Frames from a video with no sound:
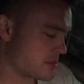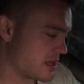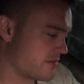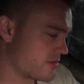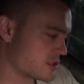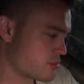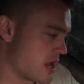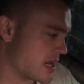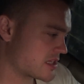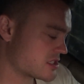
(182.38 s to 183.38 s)
had my first
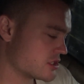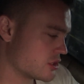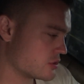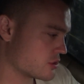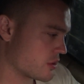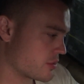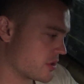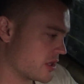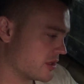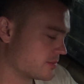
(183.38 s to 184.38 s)
practice at Dojo
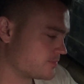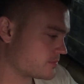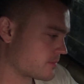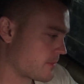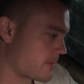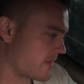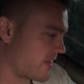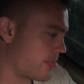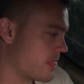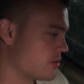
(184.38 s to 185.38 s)
3.
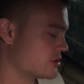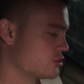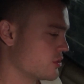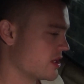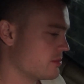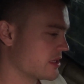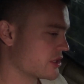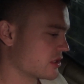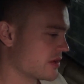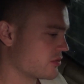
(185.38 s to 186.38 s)
I went to a
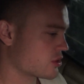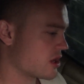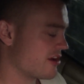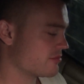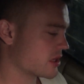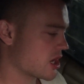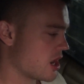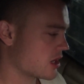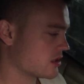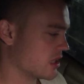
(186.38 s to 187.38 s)
beginner level Krav
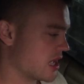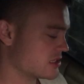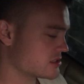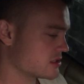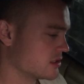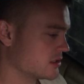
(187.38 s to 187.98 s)
Maga class.